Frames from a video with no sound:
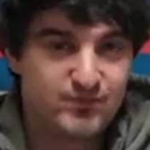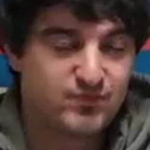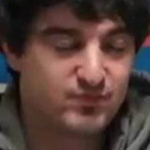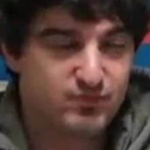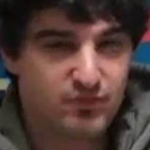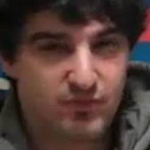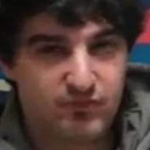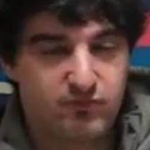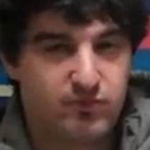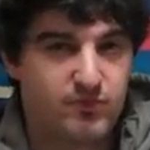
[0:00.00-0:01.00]

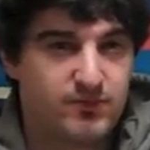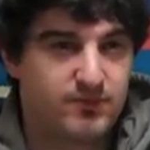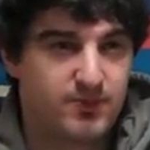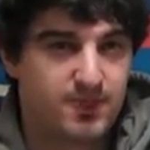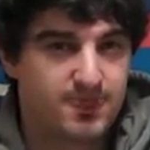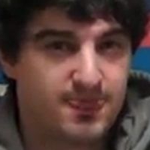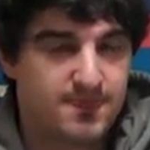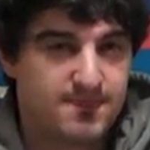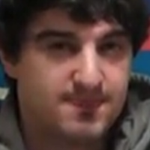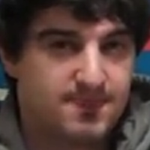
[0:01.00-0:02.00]

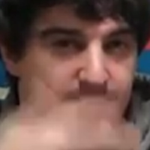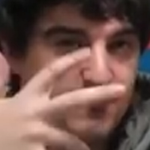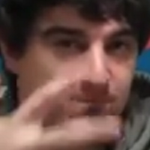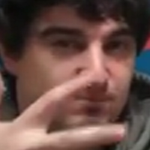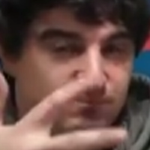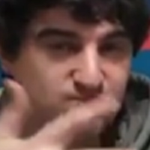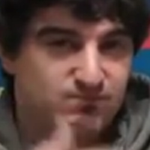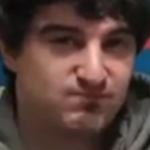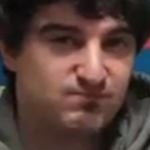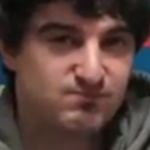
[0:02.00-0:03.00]

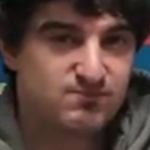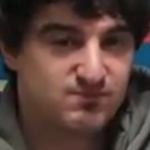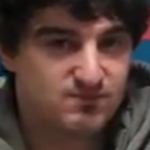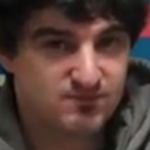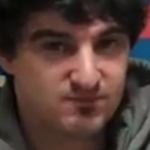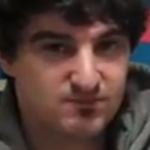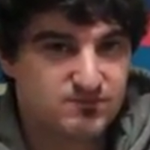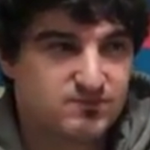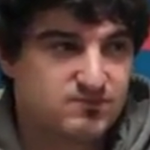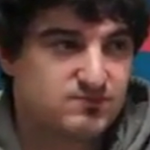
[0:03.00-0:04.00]

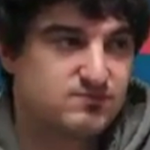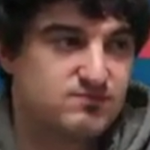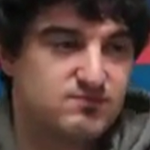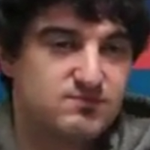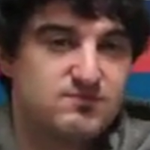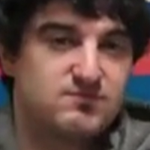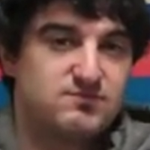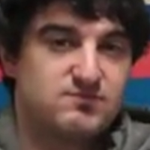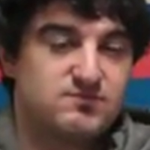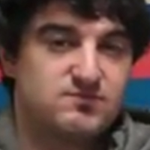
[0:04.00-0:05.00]

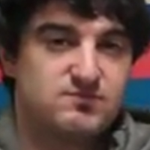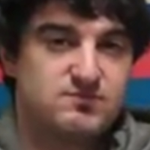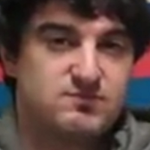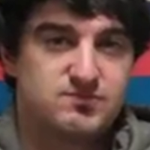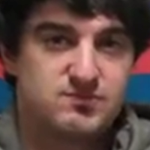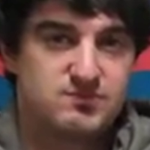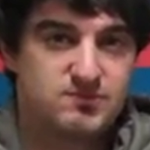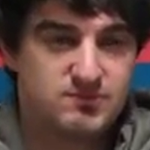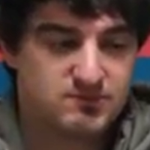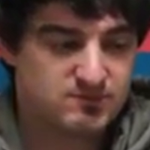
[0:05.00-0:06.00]

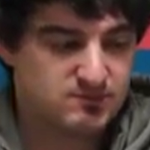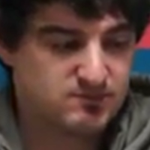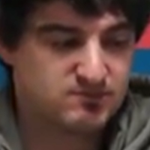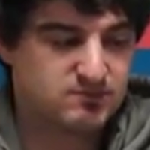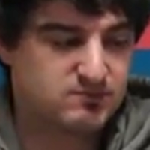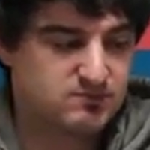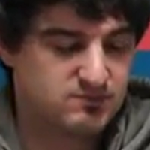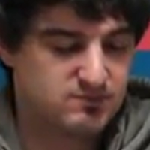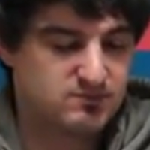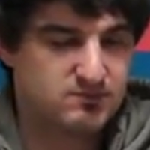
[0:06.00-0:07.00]

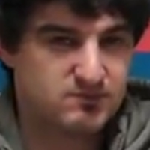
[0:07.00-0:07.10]
(silent)